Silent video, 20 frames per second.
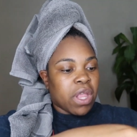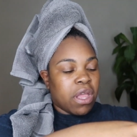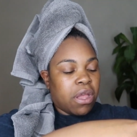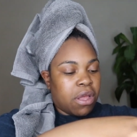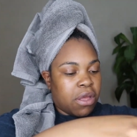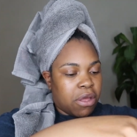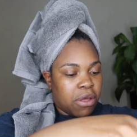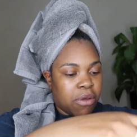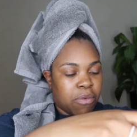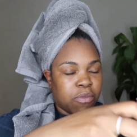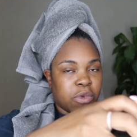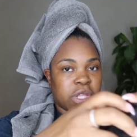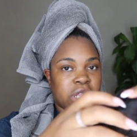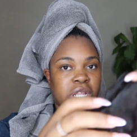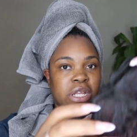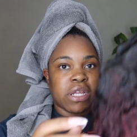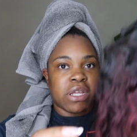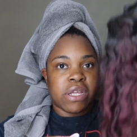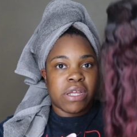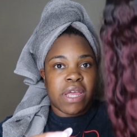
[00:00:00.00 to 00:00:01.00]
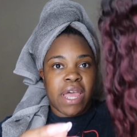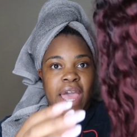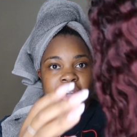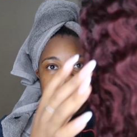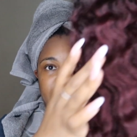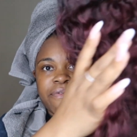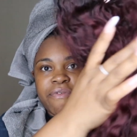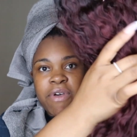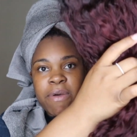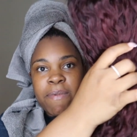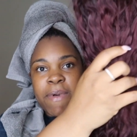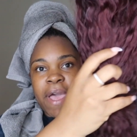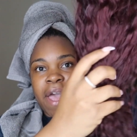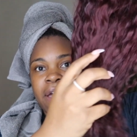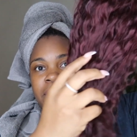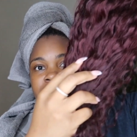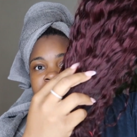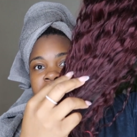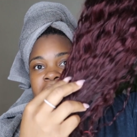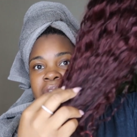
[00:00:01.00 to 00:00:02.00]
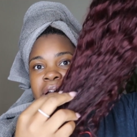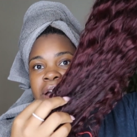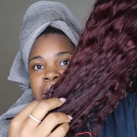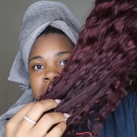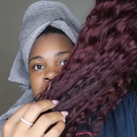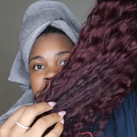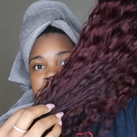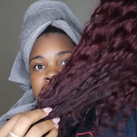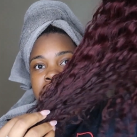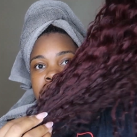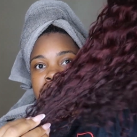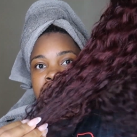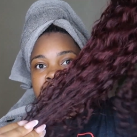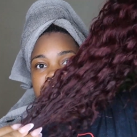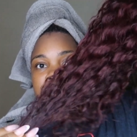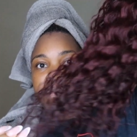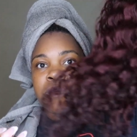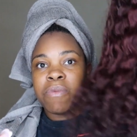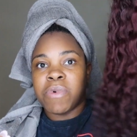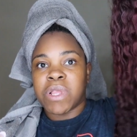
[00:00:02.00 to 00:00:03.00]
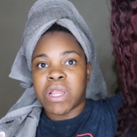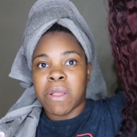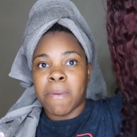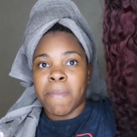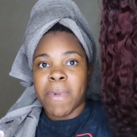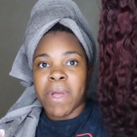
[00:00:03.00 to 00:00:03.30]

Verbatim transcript: uh, with the half up, half down, with the